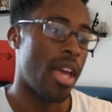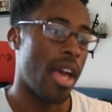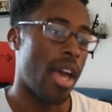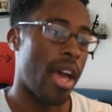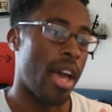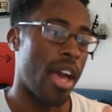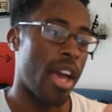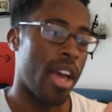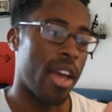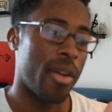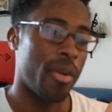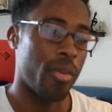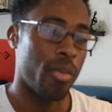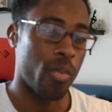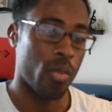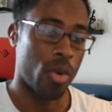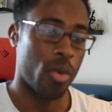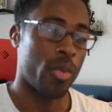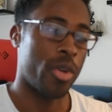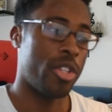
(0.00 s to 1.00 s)
And
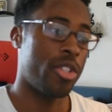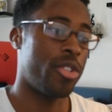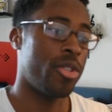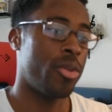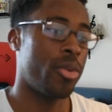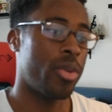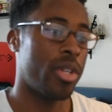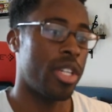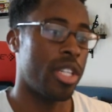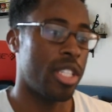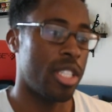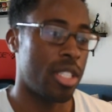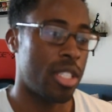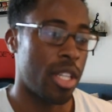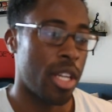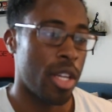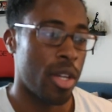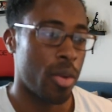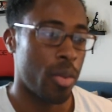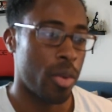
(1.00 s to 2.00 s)
what we do
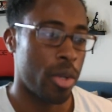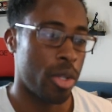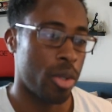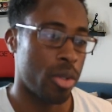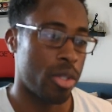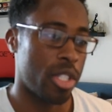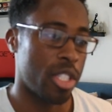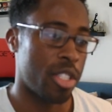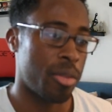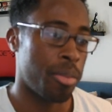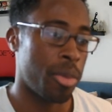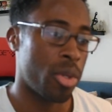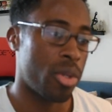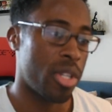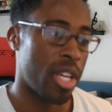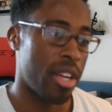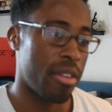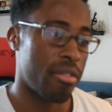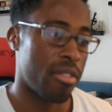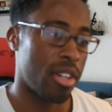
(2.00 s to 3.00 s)
is we use this
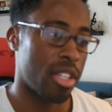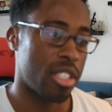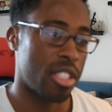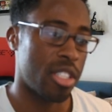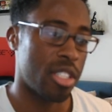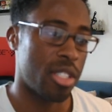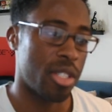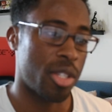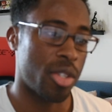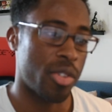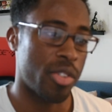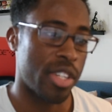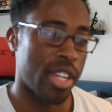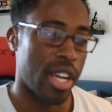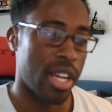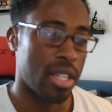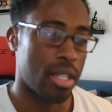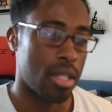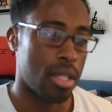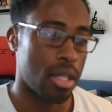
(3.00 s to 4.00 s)
mutate function to
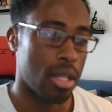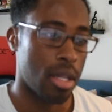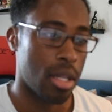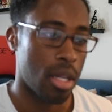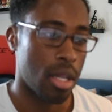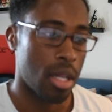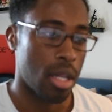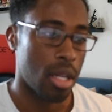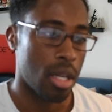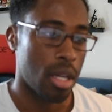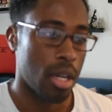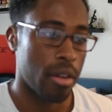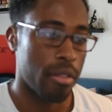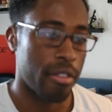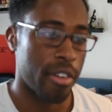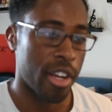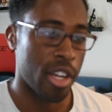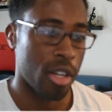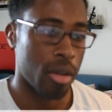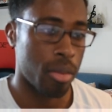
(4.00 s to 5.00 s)
create a
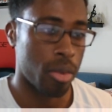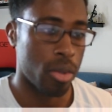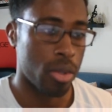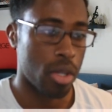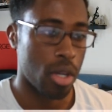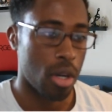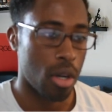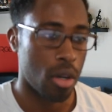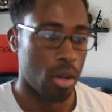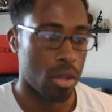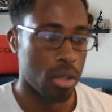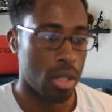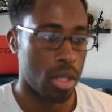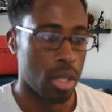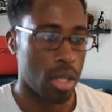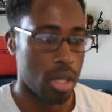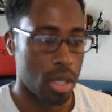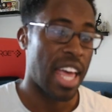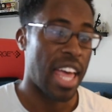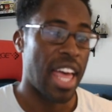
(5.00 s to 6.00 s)
variable called,
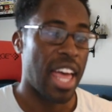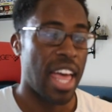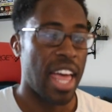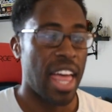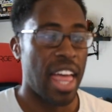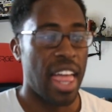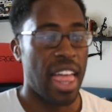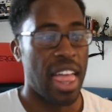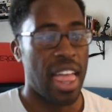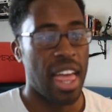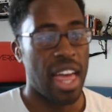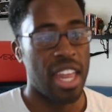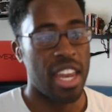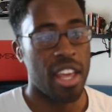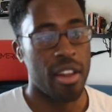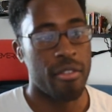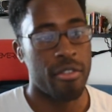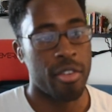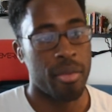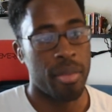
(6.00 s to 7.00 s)
and
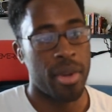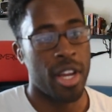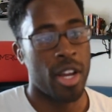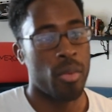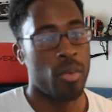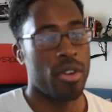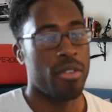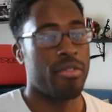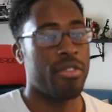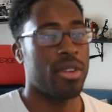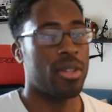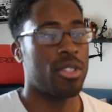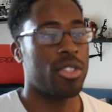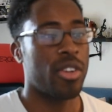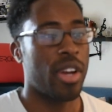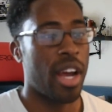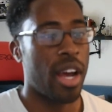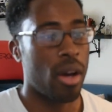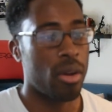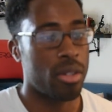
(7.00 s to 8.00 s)
then from there we
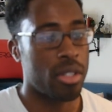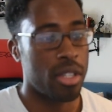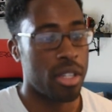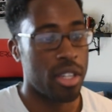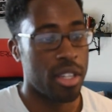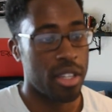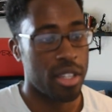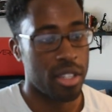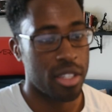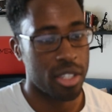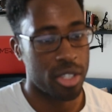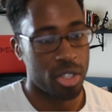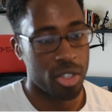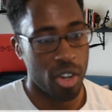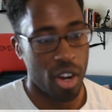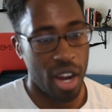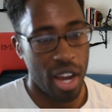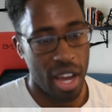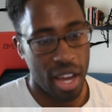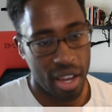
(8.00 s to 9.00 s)
filter out the
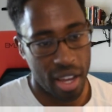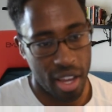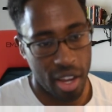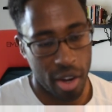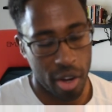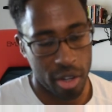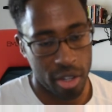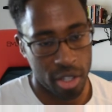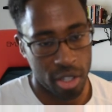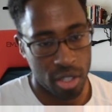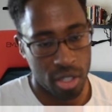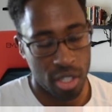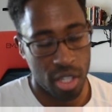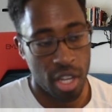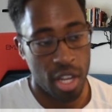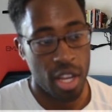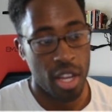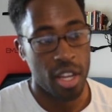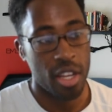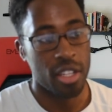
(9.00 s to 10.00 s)
Straw Hat characters,
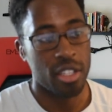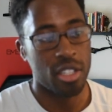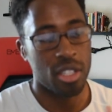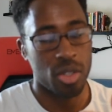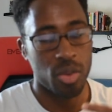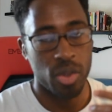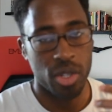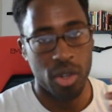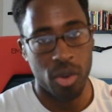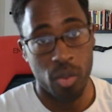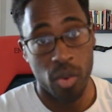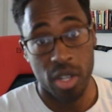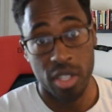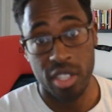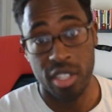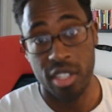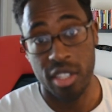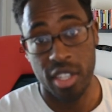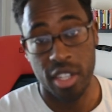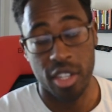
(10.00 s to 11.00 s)
since we don't want
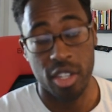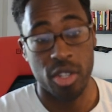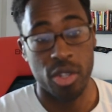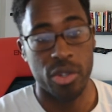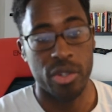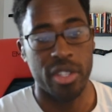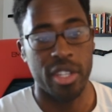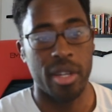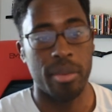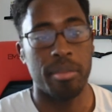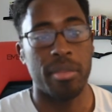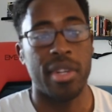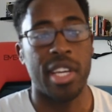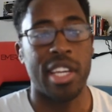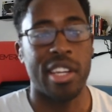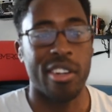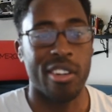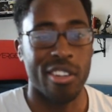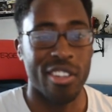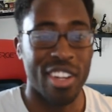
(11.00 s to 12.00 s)
to include them
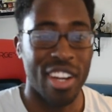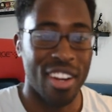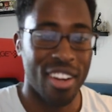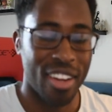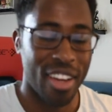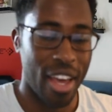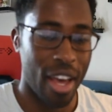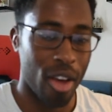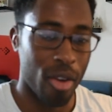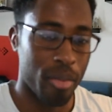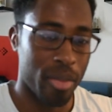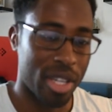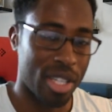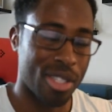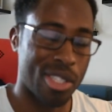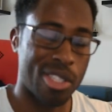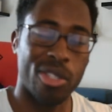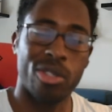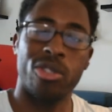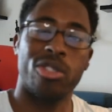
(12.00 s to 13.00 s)
in our count
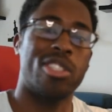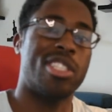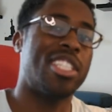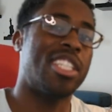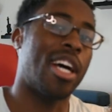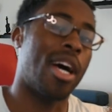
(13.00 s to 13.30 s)
because they'll just